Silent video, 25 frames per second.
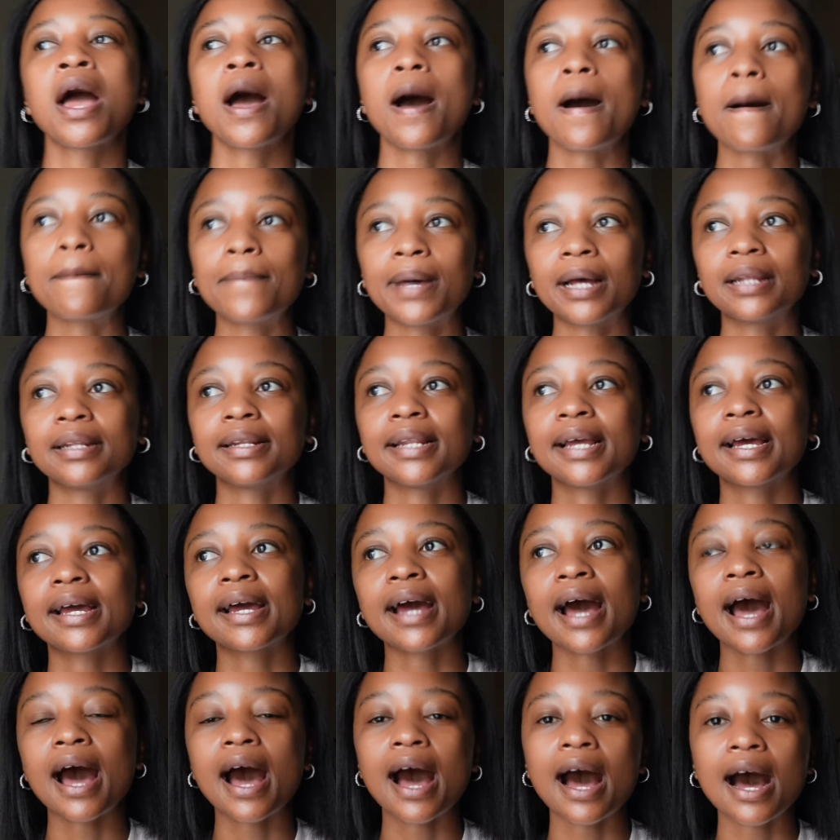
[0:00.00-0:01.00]
about
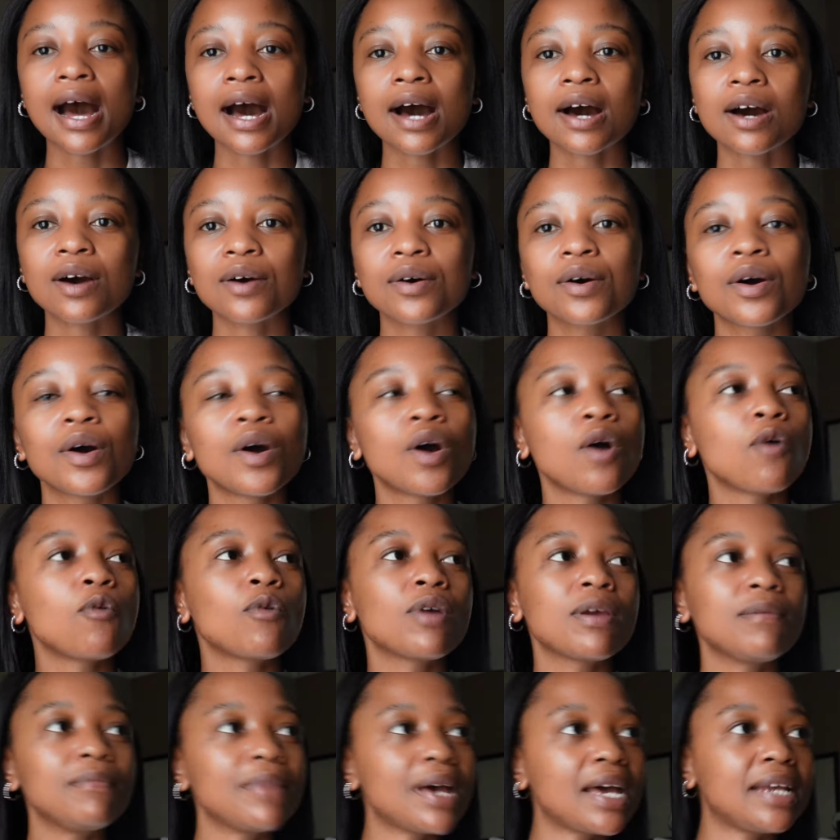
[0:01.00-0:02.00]
like how
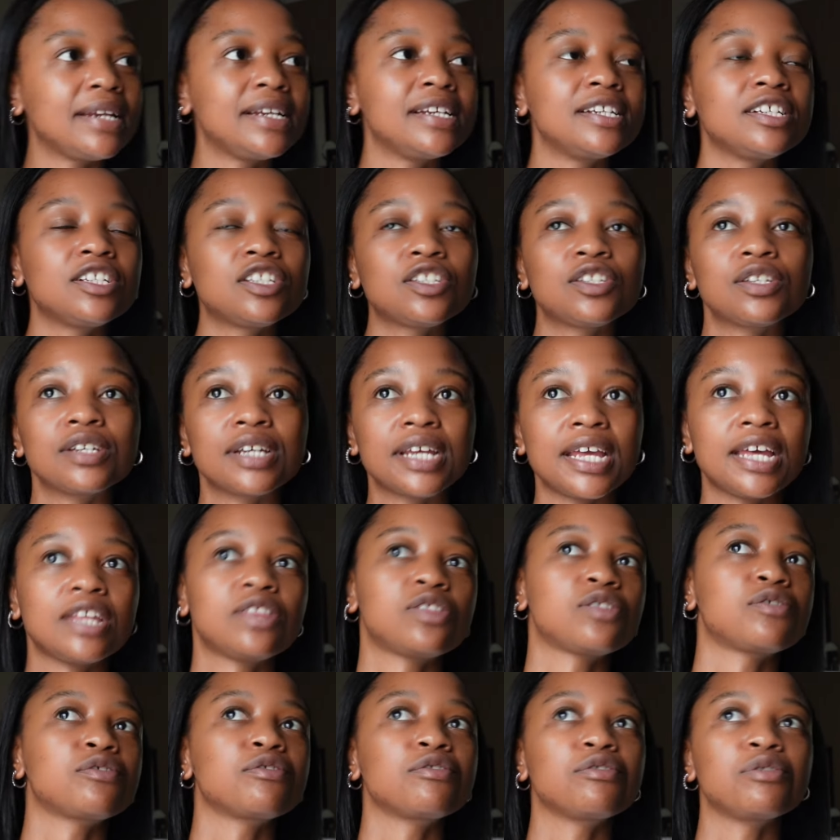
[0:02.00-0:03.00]
we managed to
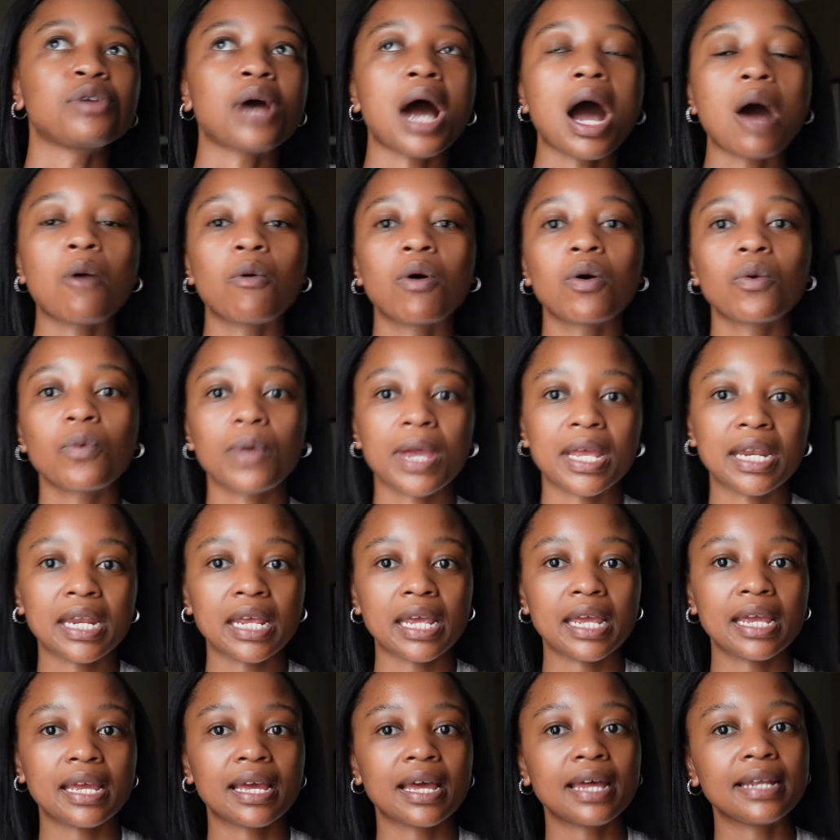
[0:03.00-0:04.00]
get through our
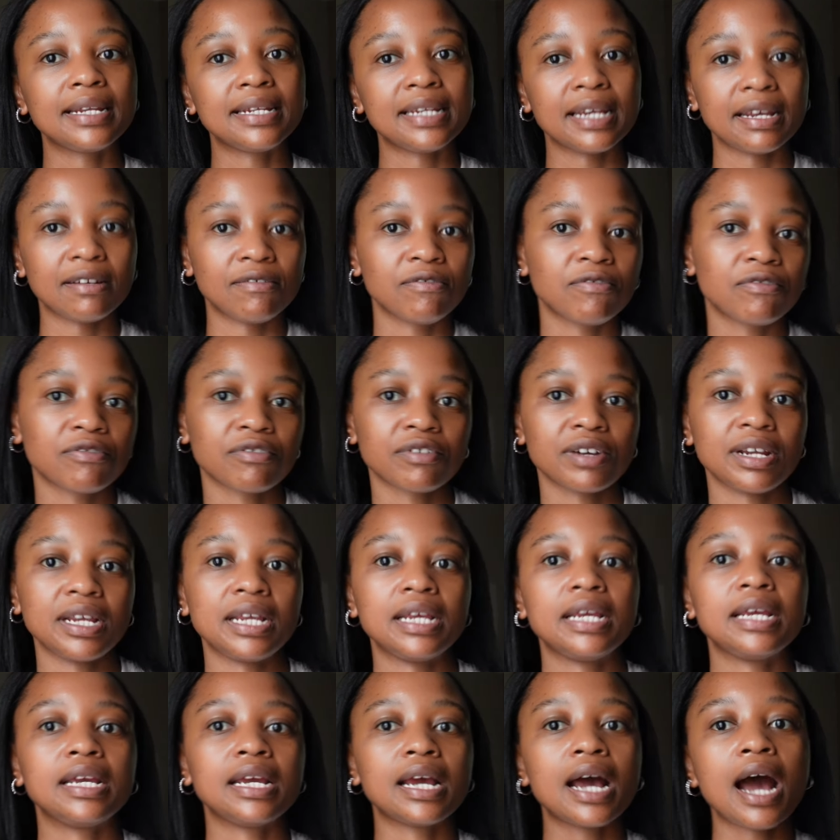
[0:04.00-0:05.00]
wedding debt free,